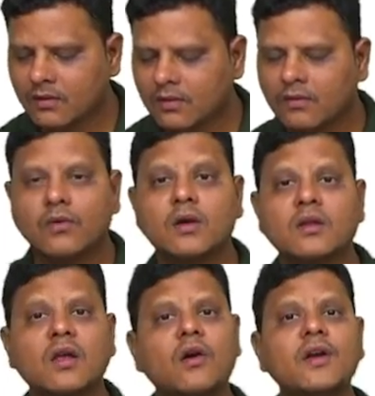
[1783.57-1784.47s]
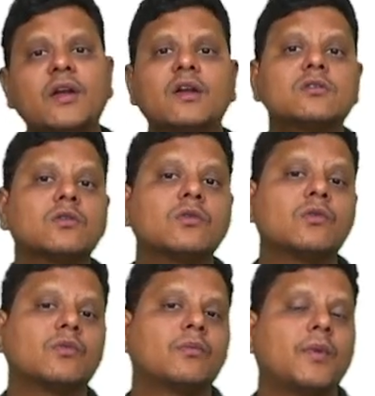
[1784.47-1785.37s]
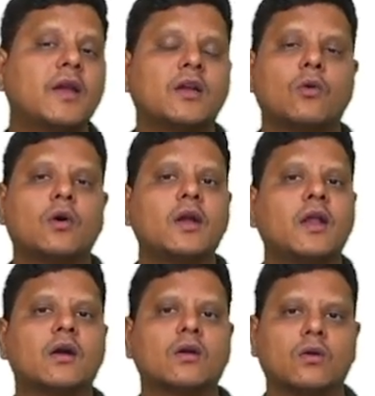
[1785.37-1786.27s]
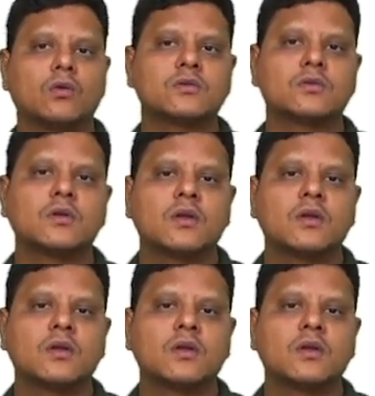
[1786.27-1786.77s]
for the auditors to maintain quality controls.